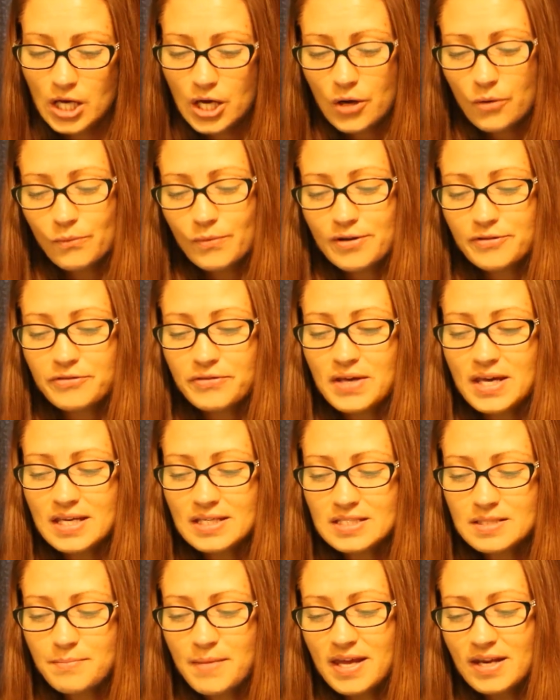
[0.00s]
Where
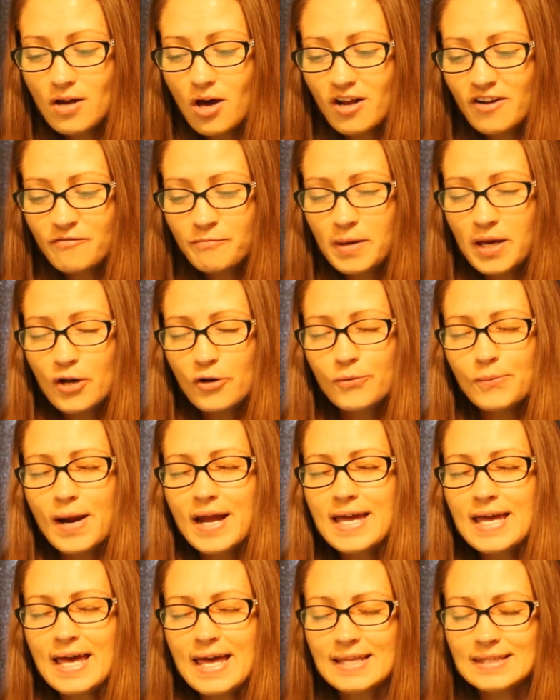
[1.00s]
things may not have been
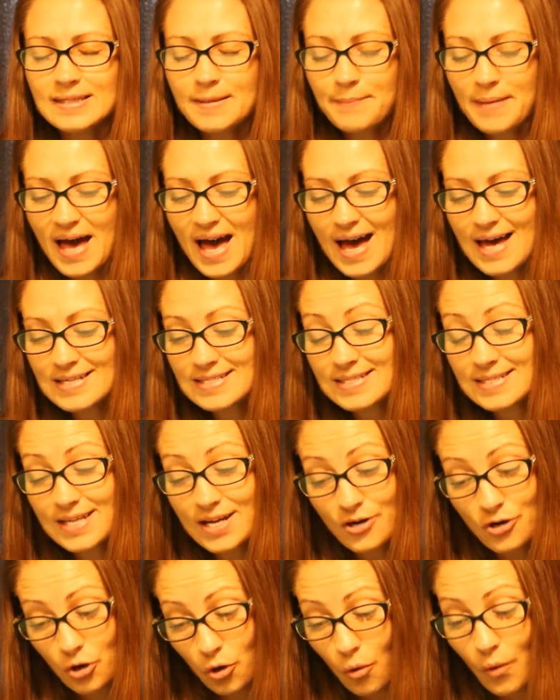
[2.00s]
great in the past, they
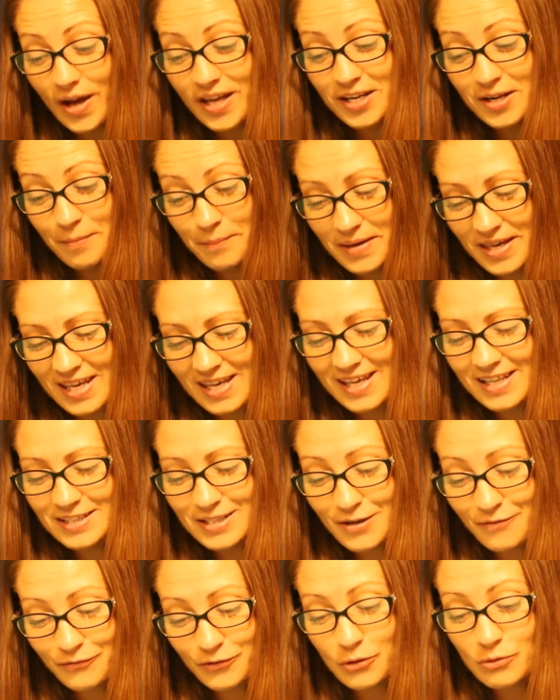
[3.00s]
are going to be in
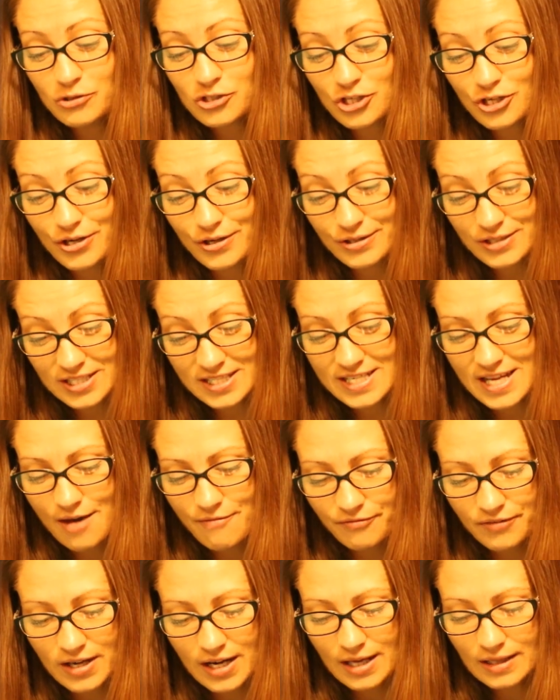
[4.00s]
the future,
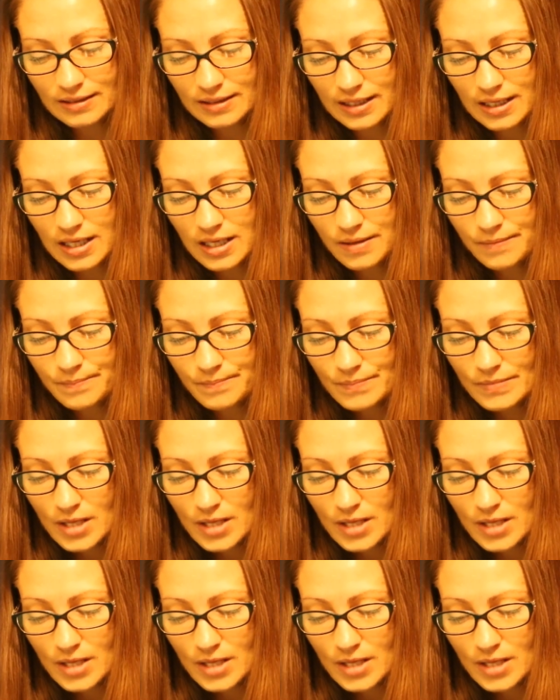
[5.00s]
definitely.